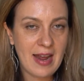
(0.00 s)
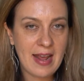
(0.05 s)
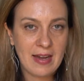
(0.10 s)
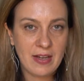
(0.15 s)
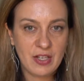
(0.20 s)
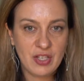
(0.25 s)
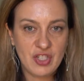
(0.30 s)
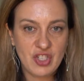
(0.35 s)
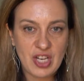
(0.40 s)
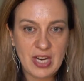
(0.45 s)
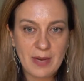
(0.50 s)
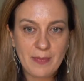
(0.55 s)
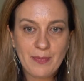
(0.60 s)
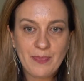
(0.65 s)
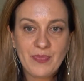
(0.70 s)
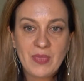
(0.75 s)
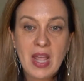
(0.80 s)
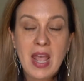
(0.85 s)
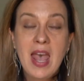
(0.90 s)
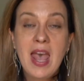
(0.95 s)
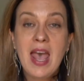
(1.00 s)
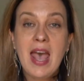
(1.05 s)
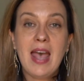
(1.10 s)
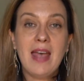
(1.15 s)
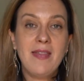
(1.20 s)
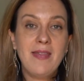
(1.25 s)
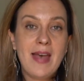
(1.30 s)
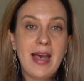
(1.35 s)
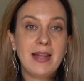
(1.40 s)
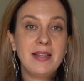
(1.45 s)
energy.
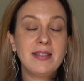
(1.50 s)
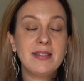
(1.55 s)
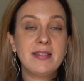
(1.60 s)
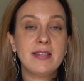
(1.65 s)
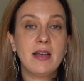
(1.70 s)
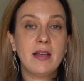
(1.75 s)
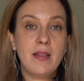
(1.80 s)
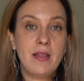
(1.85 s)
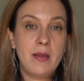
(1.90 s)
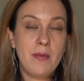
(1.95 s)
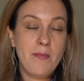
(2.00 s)
And that's the